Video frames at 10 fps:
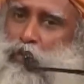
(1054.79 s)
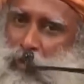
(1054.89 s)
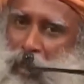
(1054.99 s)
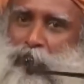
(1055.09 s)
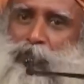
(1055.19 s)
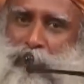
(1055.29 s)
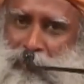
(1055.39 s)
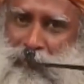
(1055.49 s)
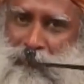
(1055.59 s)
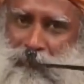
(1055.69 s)

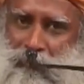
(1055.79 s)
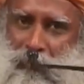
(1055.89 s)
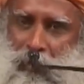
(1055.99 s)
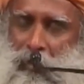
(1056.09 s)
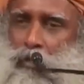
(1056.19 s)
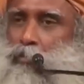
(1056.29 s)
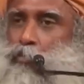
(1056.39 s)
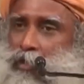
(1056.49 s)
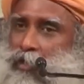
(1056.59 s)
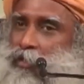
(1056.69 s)
crash.
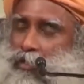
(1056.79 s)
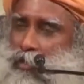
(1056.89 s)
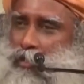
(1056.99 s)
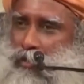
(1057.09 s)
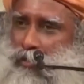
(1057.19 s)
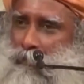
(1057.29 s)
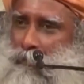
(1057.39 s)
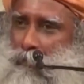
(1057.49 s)
Please see,